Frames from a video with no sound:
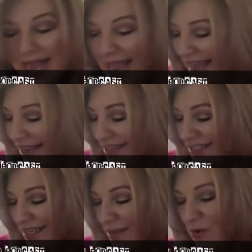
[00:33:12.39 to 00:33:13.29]
And
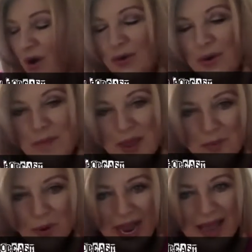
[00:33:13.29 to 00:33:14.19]
Samuel, I
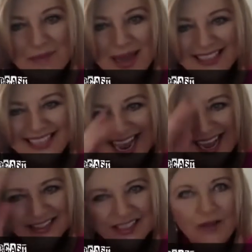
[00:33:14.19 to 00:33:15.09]
remember at my
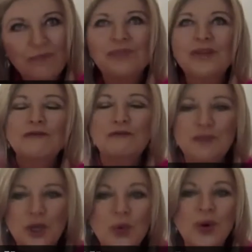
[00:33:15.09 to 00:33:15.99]
dad's
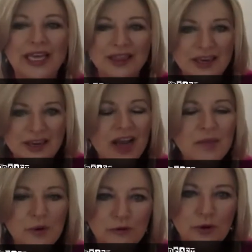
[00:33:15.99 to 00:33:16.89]
viewing the night
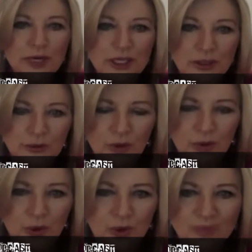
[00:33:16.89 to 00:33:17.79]
before his
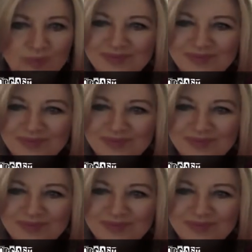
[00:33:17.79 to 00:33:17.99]
funeral,